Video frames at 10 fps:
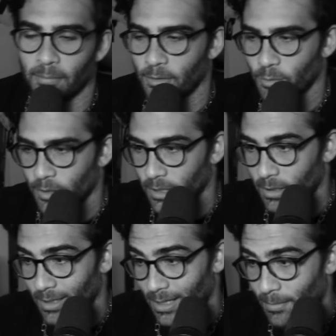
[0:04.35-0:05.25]

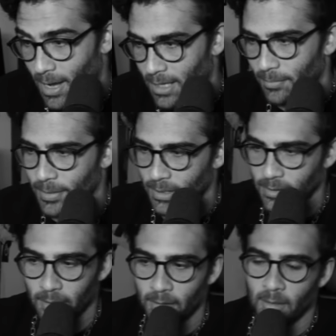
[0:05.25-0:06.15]
between, in my
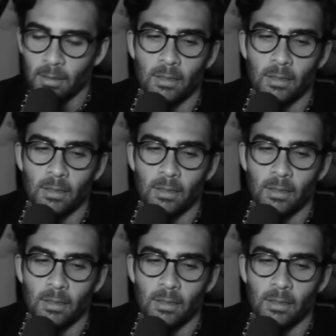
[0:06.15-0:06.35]
opinion,